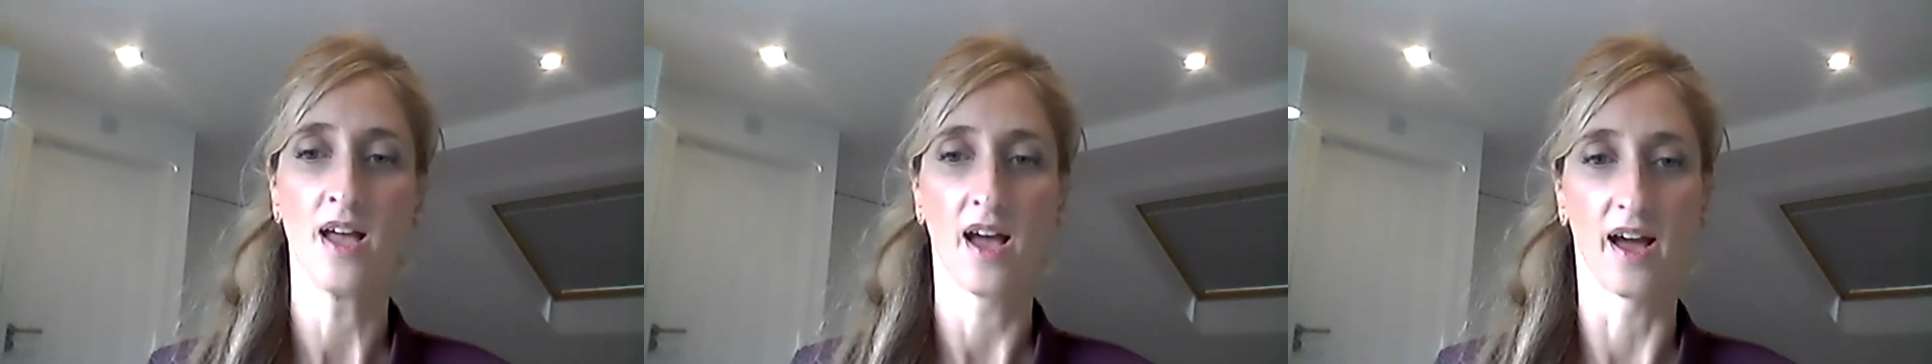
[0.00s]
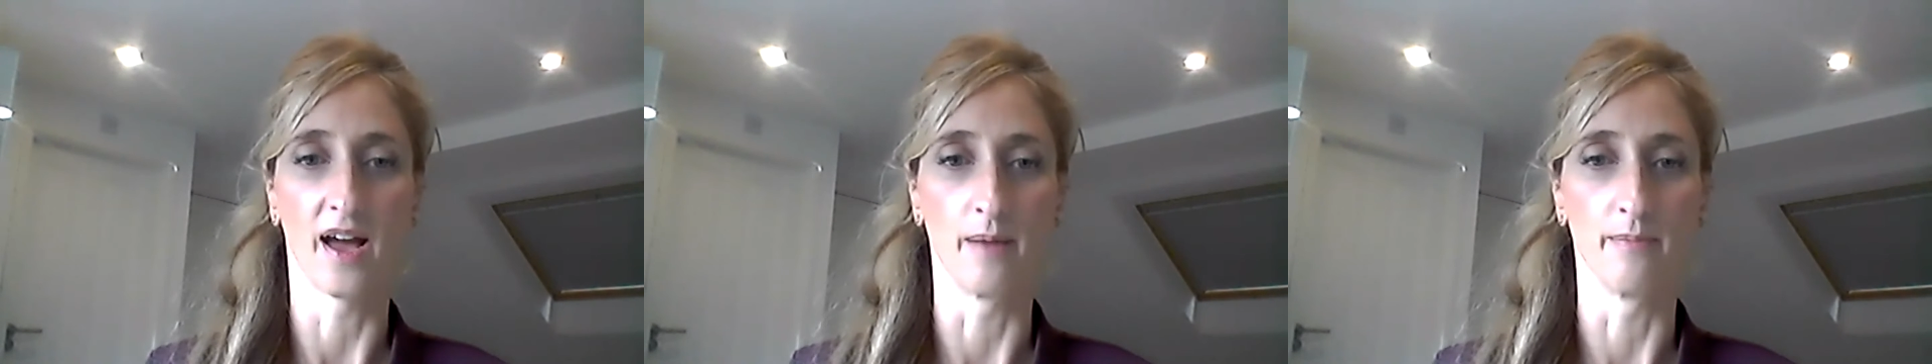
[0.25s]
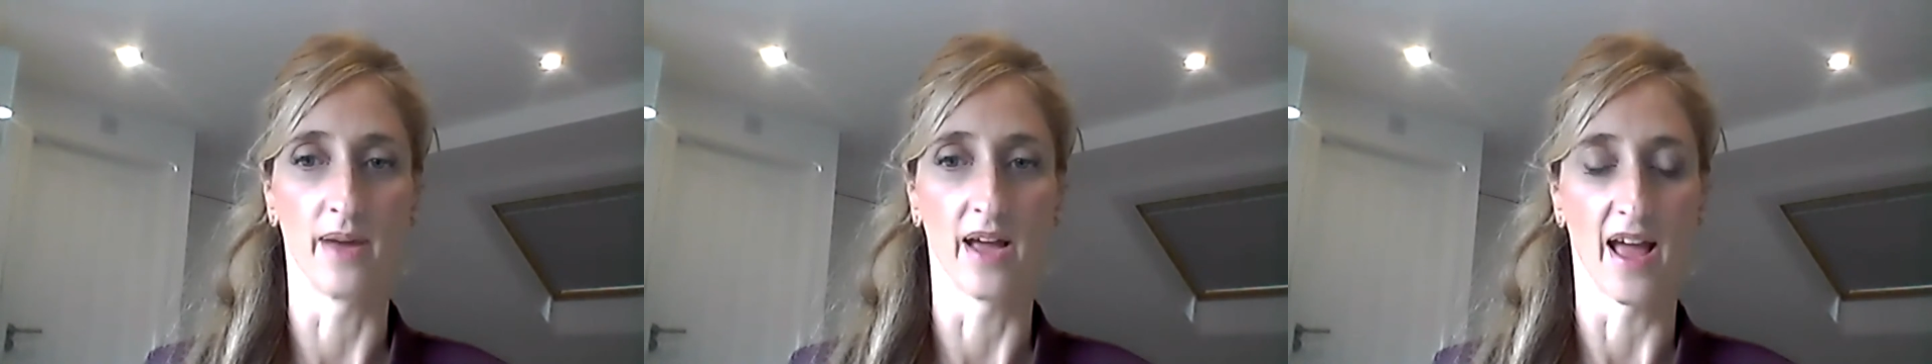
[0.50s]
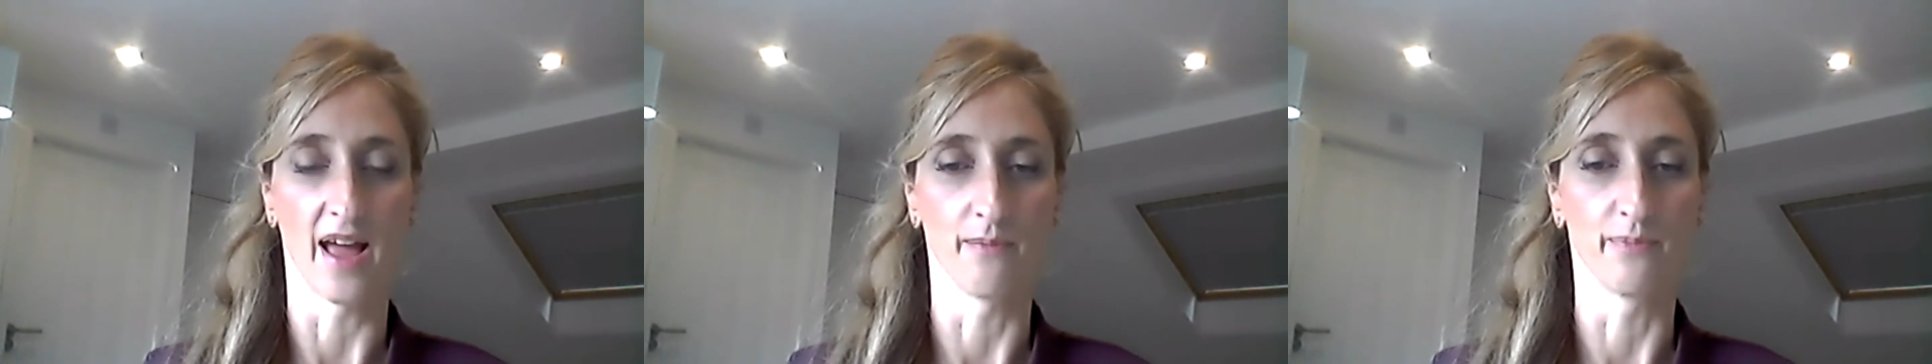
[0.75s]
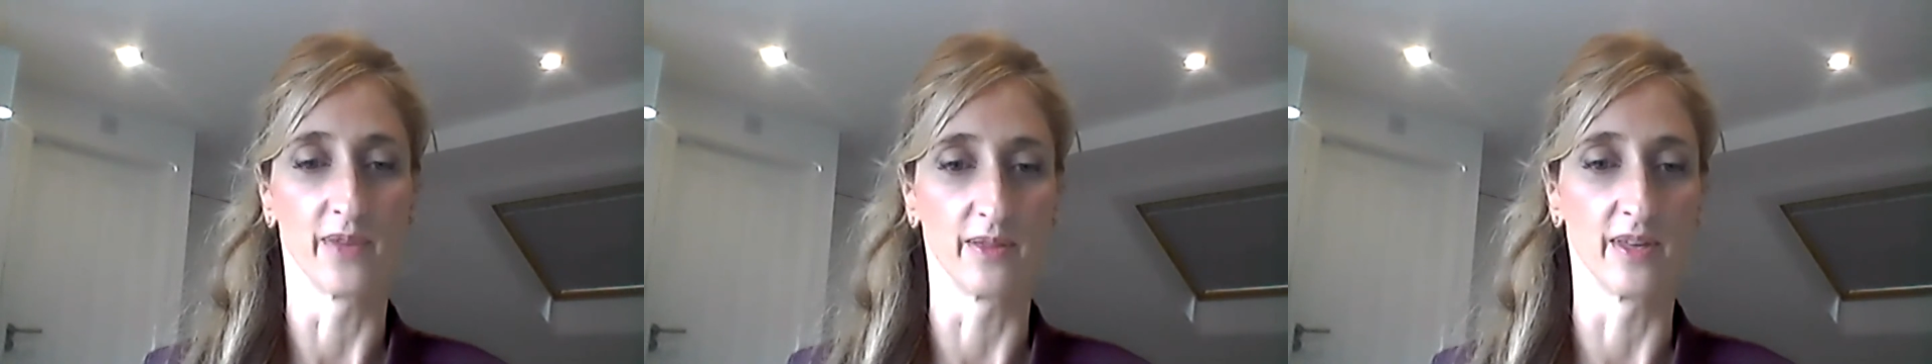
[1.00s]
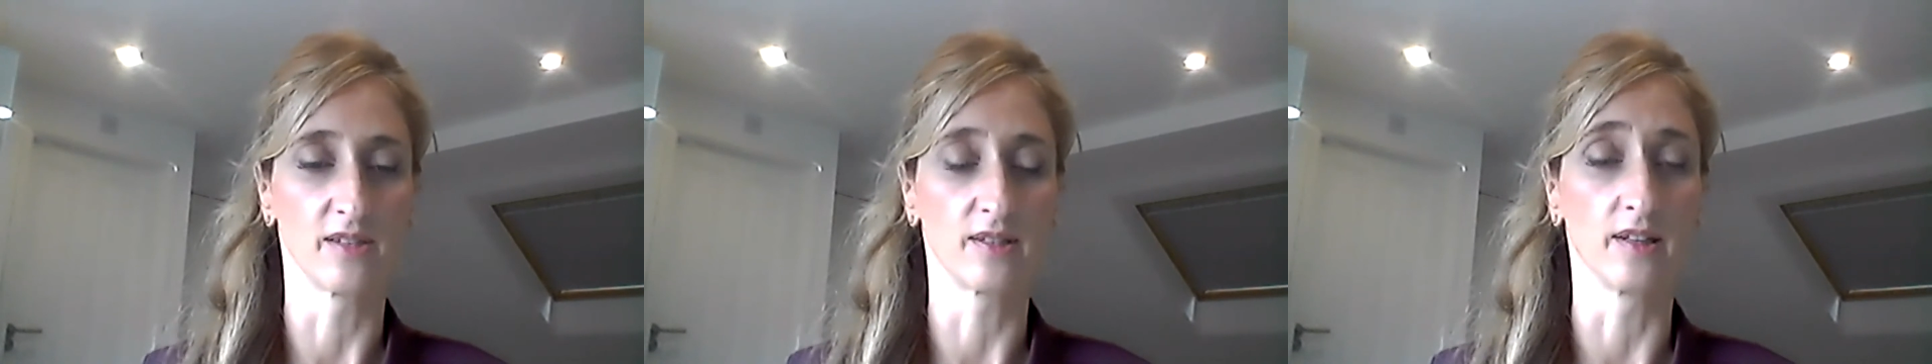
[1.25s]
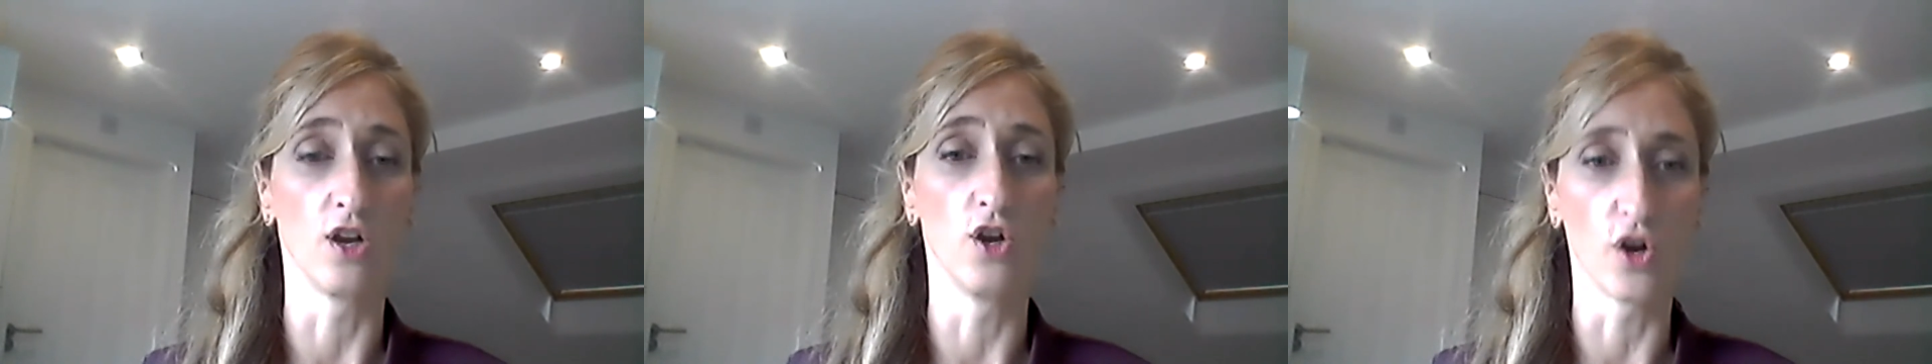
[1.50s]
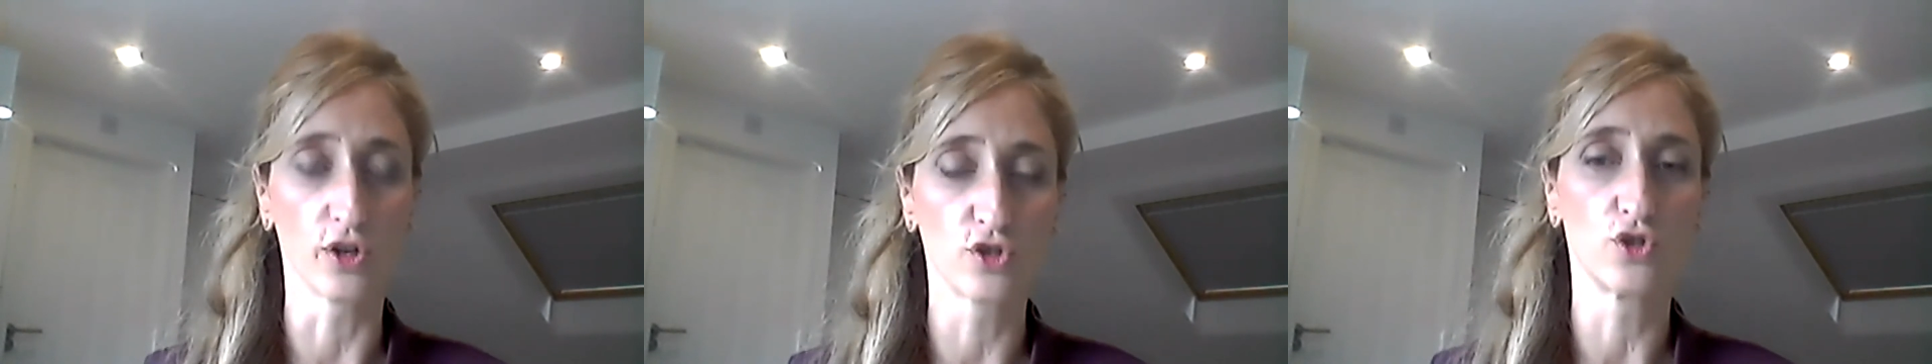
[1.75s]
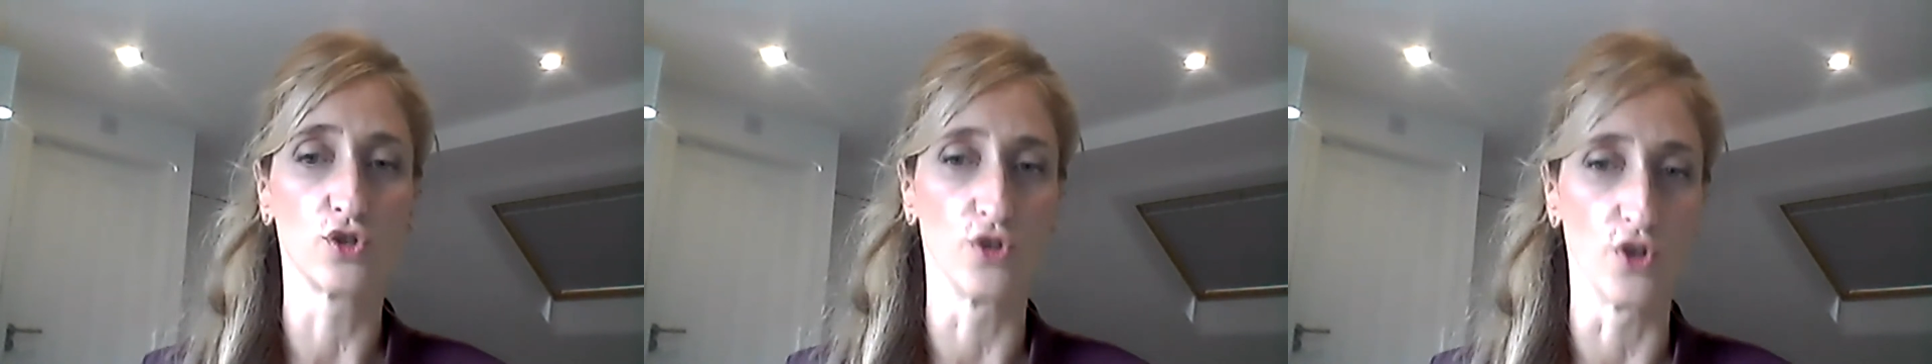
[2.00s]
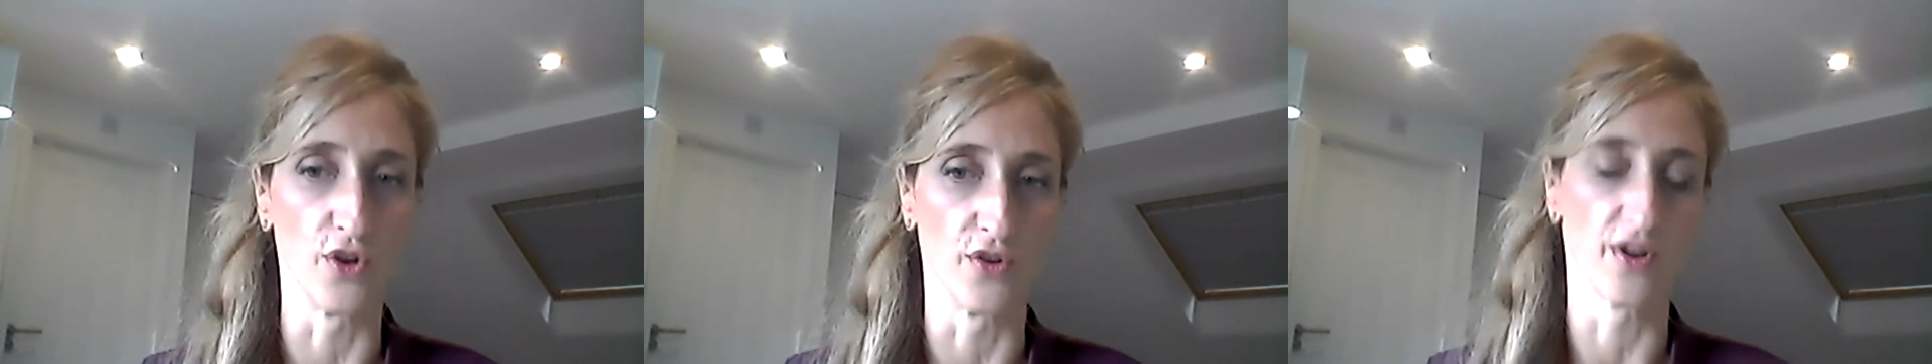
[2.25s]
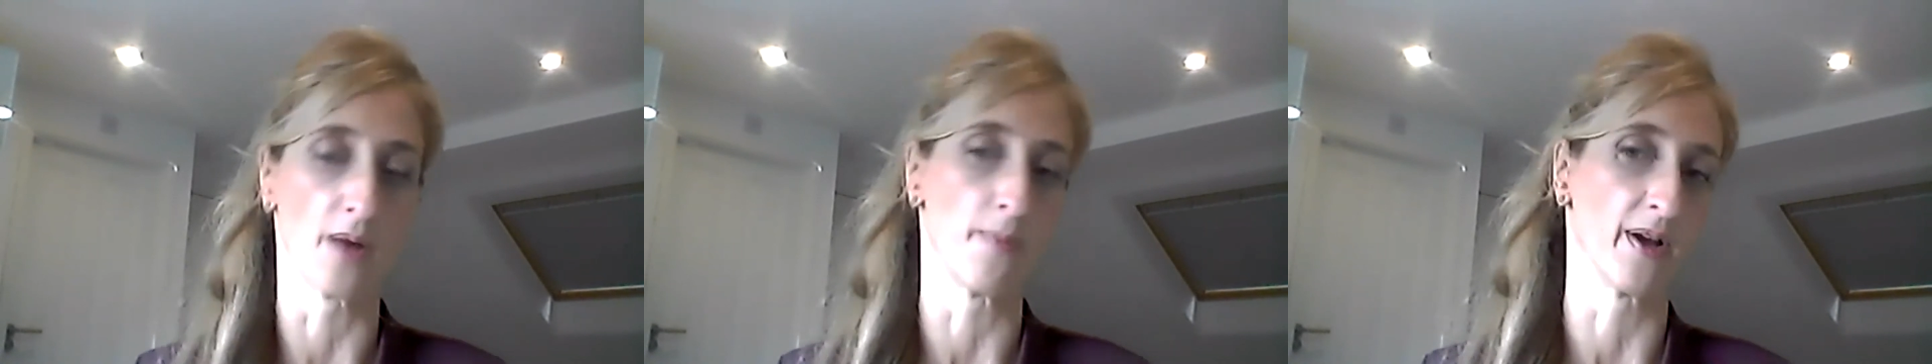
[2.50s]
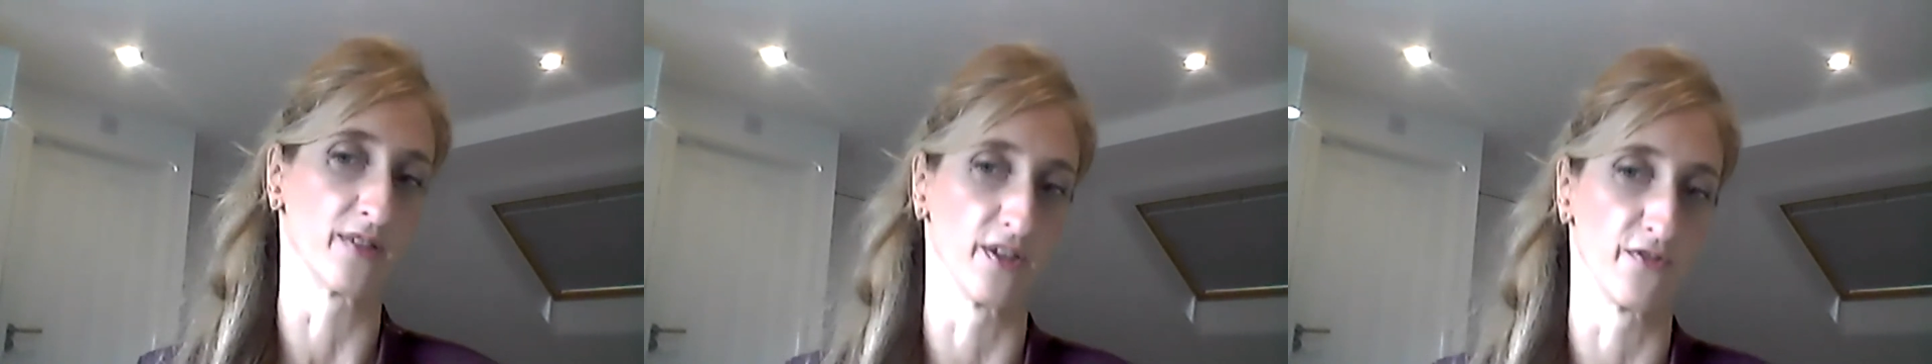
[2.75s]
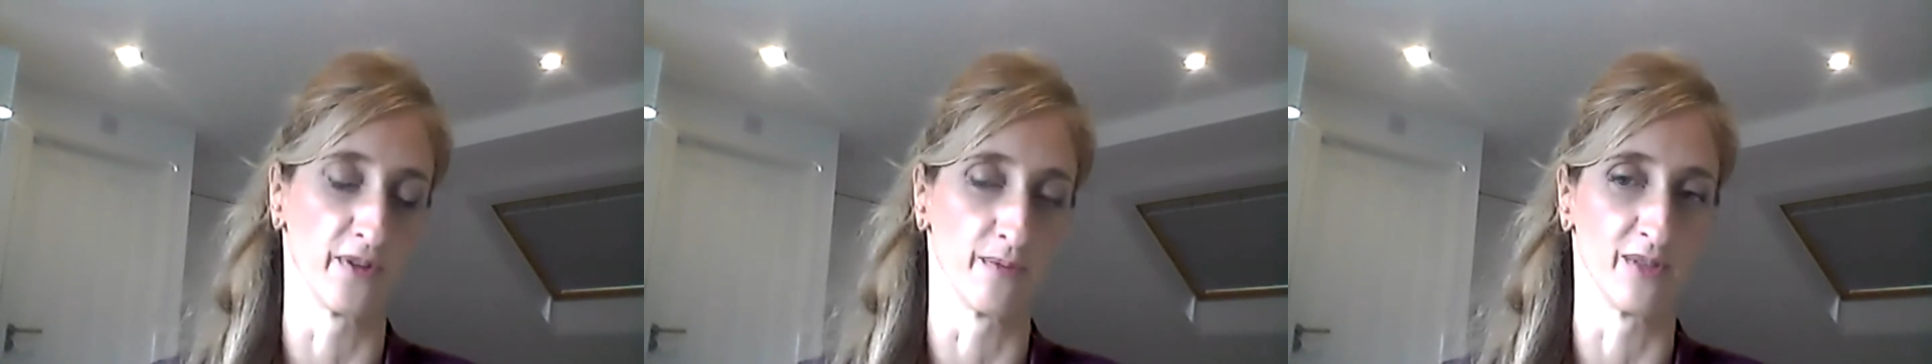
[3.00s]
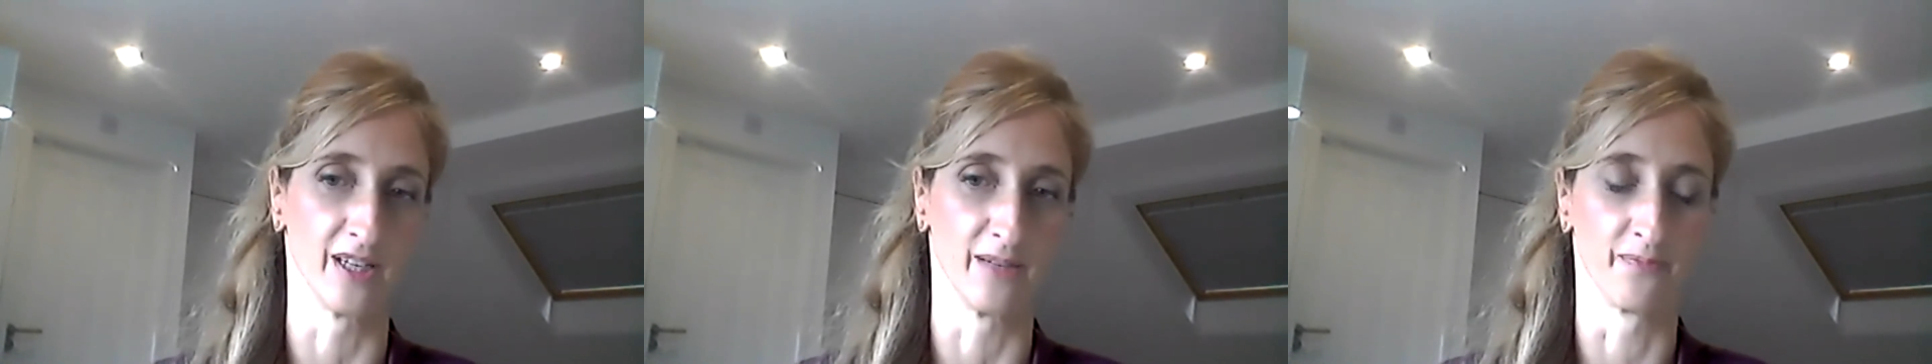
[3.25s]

But there's still a lot to learn about FMD.